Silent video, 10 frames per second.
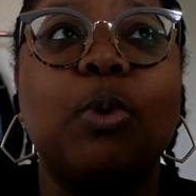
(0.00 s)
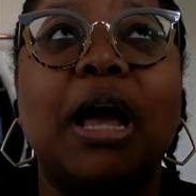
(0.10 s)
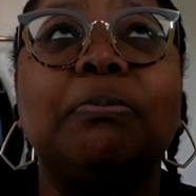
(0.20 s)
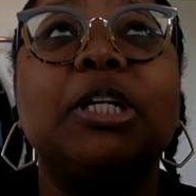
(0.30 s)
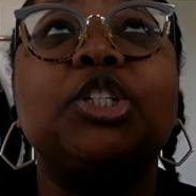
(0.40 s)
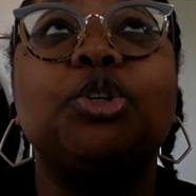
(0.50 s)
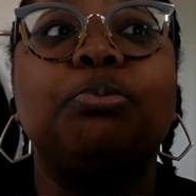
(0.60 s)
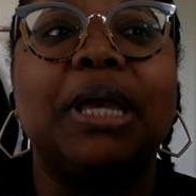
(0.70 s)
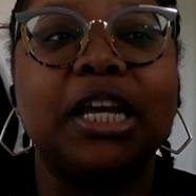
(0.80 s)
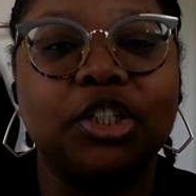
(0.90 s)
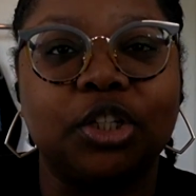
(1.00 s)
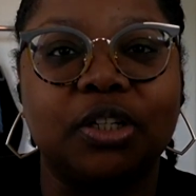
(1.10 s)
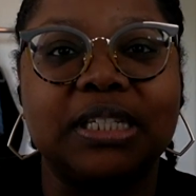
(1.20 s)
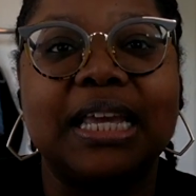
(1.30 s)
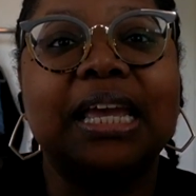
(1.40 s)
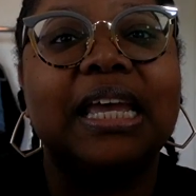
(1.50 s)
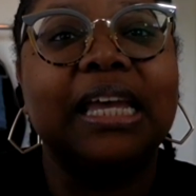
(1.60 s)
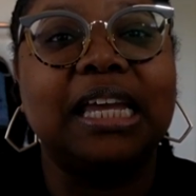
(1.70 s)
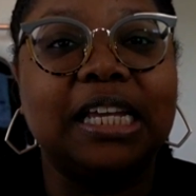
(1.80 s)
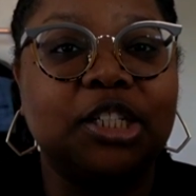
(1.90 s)
going to do pictures
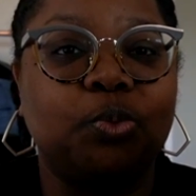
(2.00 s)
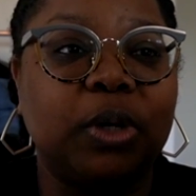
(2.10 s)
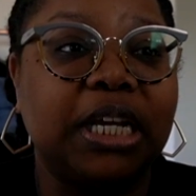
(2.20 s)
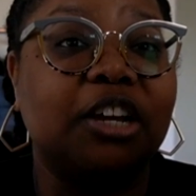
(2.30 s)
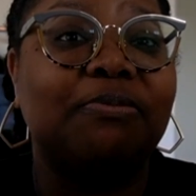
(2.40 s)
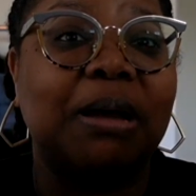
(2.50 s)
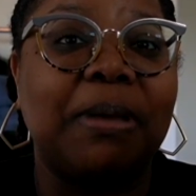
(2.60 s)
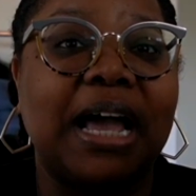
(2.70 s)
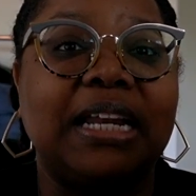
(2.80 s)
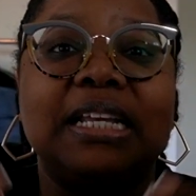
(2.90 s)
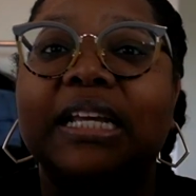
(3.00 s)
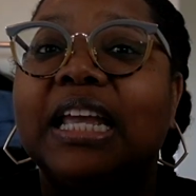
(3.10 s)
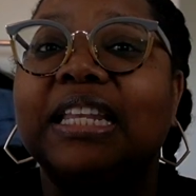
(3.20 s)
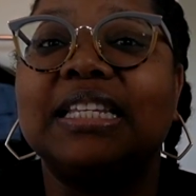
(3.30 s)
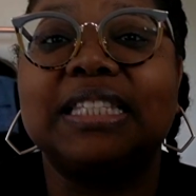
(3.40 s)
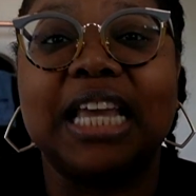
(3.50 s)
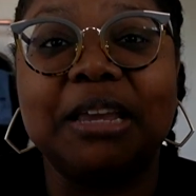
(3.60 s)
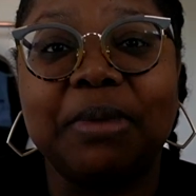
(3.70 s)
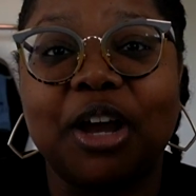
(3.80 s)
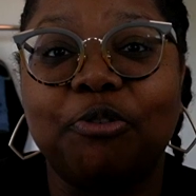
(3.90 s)
each week of my body in the
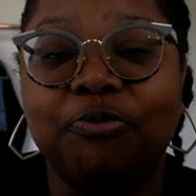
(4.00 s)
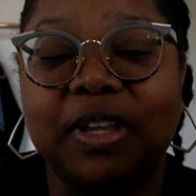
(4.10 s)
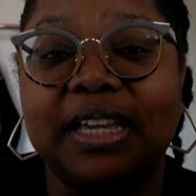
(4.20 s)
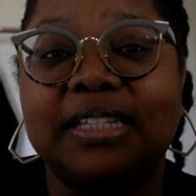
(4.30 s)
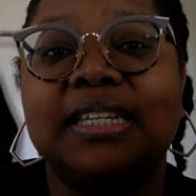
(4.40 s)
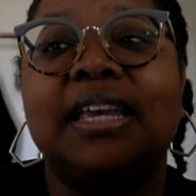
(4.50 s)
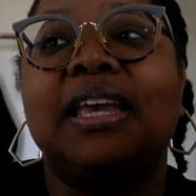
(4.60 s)
same outfit,